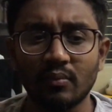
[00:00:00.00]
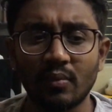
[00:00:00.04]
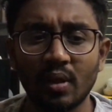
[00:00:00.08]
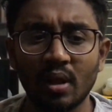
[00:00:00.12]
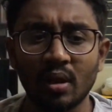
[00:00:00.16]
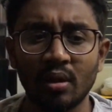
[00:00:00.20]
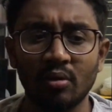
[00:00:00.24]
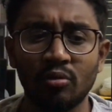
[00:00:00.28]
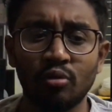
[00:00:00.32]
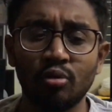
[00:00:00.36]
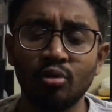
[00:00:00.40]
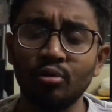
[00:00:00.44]

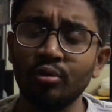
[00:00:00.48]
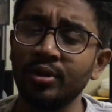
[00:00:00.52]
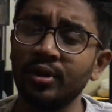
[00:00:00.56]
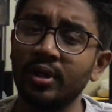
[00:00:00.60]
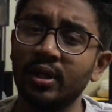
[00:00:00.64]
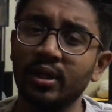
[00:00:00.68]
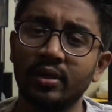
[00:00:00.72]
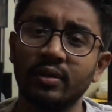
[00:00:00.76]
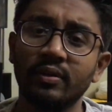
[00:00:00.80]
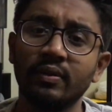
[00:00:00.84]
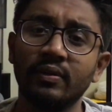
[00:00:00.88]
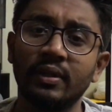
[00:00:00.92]
through
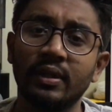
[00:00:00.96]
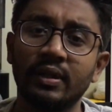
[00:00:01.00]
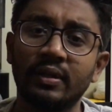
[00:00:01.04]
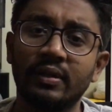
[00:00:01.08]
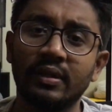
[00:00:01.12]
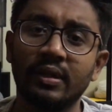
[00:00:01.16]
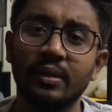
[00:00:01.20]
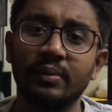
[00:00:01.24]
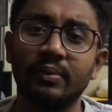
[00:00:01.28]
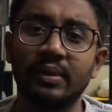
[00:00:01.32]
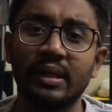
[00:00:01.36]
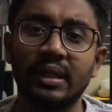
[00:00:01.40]
years, it
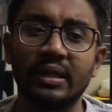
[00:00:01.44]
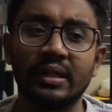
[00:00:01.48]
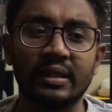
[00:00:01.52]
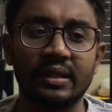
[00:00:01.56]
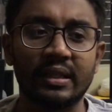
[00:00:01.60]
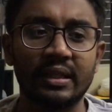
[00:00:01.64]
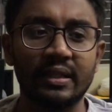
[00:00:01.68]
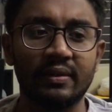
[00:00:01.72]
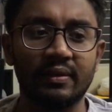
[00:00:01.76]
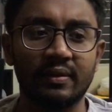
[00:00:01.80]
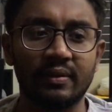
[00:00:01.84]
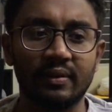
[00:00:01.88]
seems
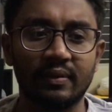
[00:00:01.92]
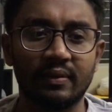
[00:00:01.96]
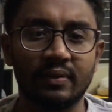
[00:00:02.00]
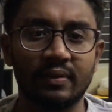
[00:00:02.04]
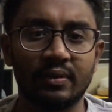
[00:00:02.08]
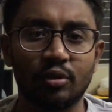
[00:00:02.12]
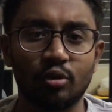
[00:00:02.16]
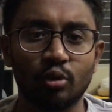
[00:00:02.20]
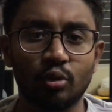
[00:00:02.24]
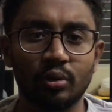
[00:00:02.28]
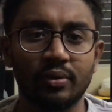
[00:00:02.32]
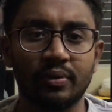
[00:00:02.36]
that
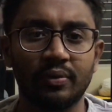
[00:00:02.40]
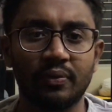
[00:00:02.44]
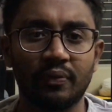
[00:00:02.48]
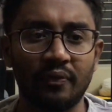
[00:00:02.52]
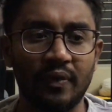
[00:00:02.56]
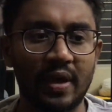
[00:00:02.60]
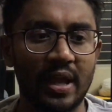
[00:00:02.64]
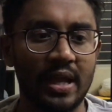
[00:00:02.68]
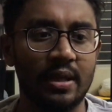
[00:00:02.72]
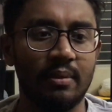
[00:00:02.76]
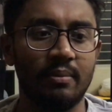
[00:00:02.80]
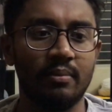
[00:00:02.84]
this show's
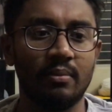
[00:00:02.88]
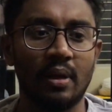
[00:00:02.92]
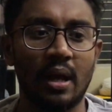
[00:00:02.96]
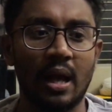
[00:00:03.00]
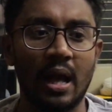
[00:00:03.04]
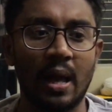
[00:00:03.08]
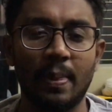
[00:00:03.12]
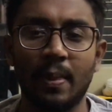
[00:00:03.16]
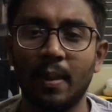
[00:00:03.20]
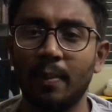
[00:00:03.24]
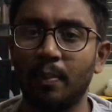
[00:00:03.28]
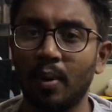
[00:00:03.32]
fame
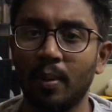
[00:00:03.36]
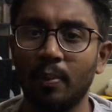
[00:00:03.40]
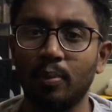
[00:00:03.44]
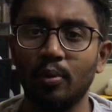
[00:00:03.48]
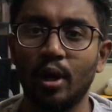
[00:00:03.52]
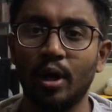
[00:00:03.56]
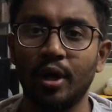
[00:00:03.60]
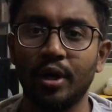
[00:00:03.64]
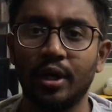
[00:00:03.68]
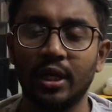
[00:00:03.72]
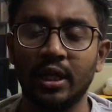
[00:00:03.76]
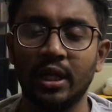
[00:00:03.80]
and the
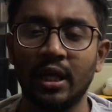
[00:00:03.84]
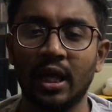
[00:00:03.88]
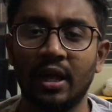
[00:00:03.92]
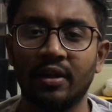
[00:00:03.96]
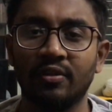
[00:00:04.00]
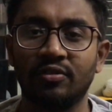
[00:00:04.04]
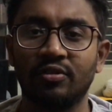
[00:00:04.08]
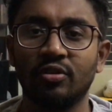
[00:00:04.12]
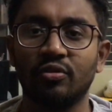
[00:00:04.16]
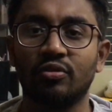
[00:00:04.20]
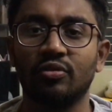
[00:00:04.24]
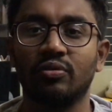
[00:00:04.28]
popularity
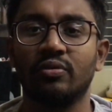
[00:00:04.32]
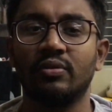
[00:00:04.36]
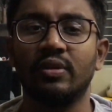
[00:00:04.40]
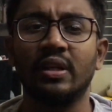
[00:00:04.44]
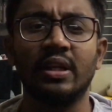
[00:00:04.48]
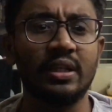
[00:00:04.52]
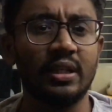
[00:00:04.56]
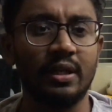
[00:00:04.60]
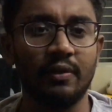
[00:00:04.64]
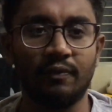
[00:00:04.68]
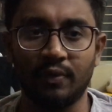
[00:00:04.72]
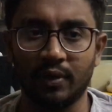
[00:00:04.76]
has just
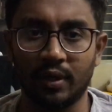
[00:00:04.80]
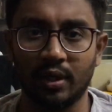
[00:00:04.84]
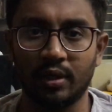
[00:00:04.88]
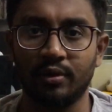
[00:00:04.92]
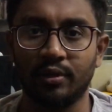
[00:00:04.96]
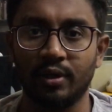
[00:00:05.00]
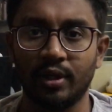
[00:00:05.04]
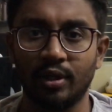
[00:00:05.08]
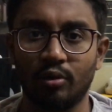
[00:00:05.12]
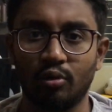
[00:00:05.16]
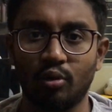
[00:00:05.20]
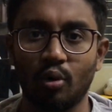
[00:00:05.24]

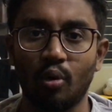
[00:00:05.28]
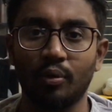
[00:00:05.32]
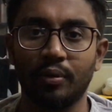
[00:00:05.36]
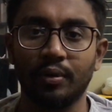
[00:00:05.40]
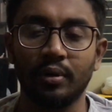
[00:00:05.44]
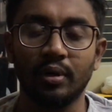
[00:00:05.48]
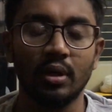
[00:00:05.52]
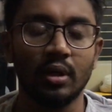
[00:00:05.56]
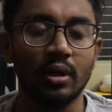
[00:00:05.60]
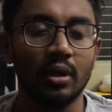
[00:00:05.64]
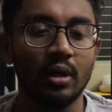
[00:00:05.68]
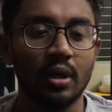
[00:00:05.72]
significantly
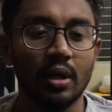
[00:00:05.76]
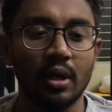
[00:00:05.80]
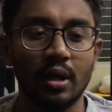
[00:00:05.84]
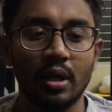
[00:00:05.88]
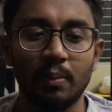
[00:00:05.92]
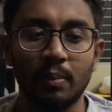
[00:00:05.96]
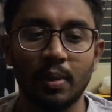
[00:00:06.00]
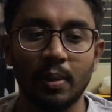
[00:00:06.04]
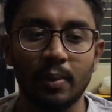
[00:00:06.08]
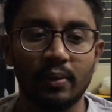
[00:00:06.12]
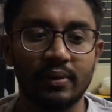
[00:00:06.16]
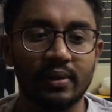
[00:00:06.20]
grown.
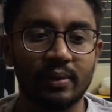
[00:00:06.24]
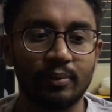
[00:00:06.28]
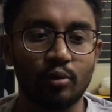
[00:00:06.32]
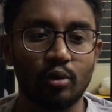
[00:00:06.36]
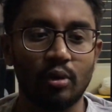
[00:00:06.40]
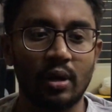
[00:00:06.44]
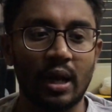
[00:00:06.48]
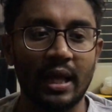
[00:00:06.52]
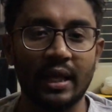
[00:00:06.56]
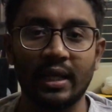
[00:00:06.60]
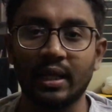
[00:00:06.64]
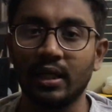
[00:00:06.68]
People seem
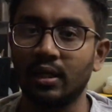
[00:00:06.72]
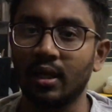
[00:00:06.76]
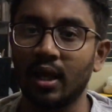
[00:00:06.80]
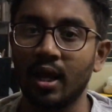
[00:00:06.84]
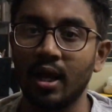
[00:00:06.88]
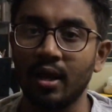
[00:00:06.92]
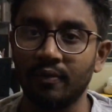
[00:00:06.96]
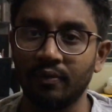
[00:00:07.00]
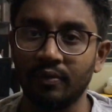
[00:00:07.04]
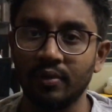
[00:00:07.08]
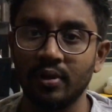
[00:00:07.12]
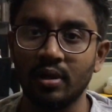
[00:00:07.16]
to like it
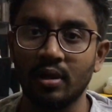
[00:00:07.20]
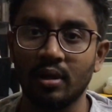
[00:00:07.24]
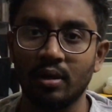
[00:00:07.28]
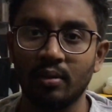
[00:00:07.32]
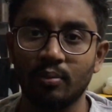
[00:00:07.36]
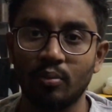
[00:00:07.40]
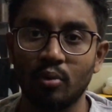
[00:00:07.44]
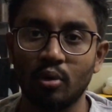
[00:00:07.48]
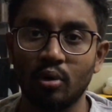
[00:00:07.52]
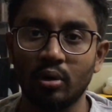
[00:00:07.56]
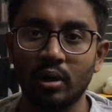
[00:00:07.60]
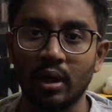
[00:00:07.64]
every year
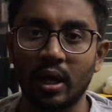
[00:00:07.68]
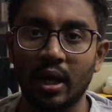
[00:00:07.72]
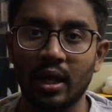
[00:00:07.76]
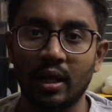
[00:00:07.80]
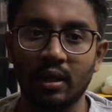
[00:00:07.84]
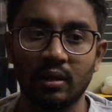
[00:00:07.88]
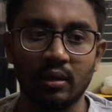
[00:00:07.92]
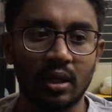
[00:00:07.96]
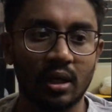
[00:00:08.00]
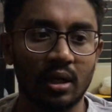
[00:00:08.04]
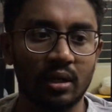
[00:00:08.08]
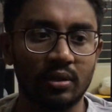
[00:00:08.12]
more,
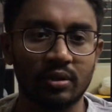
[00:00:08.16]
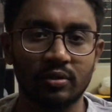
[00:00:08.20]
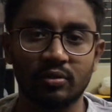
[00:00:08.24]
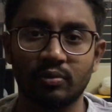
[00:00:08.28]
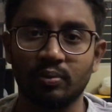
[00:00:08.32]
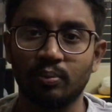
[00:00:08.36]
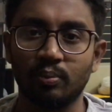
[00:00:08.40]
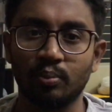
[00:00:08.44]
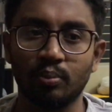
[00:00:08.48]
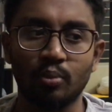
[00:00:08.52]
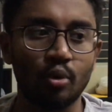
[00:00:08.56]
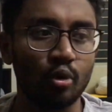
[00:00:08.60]
and there are
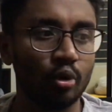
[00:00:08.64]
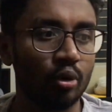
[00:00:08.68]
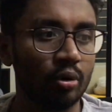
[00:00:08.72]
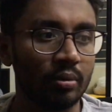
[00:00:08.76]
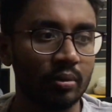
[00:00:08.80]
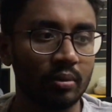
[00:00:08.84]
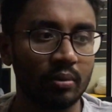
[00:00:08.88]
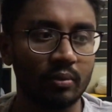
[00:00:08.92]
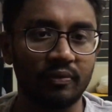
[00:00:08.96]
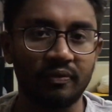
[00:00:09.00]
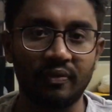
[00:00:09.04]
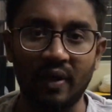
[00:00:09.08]
just more
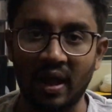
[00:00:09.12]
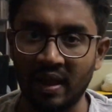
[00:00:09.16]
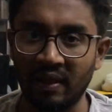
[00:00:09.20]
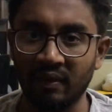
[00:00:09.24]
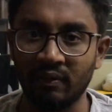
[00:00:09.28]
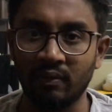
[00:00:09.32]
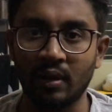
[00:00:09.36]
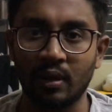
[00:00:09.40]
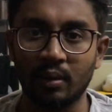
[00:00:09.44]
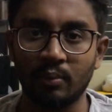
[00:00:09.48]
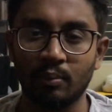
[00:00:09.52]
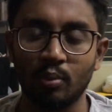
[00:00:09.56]

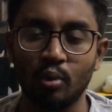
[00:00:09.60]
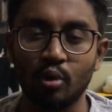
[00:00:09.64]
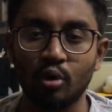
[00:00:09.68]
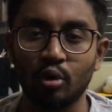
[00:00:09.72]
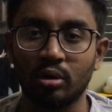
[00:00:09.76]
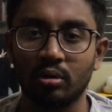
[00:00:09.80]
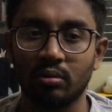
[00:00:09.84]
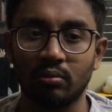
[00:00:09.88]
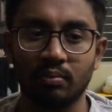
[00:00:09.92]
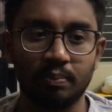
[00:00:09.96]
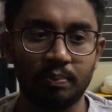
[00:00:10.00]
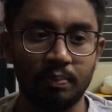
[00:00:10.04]
fans and
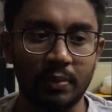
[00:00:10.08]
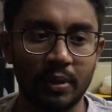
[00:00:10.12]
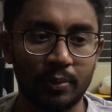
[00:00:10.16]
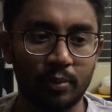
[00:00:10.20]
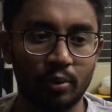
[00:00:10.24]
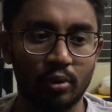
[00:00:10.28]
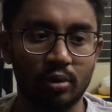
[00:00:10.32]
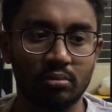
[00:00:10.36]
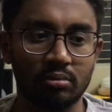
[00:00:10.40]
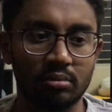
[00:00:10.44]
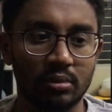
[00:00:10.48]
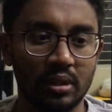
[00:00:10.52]
more
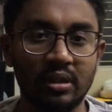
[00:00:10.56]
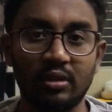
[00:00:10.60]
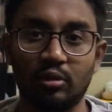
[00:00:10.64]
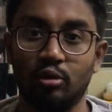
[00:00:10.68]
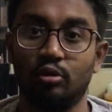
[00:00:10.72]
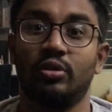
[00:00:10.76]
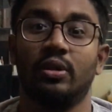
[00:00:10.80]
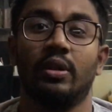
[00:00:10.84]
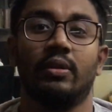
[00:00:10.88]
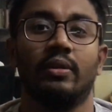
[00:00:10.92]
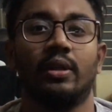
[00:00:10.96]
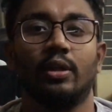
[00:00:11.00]
people
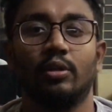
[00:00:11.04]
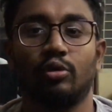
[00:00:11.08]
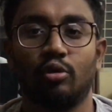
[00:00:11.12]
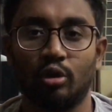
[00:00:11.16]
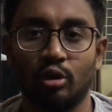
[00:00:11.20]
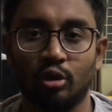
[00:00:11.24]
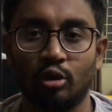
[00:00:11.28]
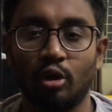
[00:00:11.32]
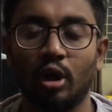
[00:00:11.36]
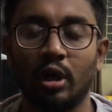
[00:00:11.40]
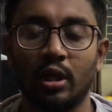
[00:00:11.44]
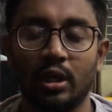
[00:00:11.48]

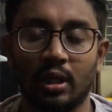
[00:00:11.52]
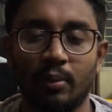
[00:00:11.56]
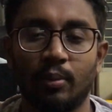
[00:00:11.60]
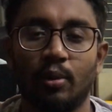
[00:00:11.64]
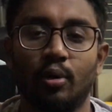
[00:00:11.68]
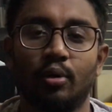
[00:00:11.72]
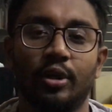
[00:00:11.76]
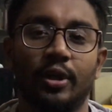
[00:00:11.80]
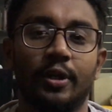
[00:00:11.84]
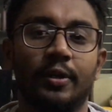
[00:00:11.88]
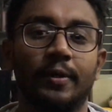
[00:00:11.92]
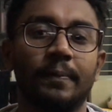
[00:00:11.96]
enthusiastically talking
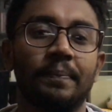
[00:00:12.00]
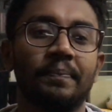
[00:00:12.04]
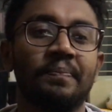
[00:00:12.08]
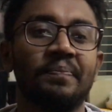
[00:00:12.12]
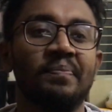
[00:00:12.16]
about it.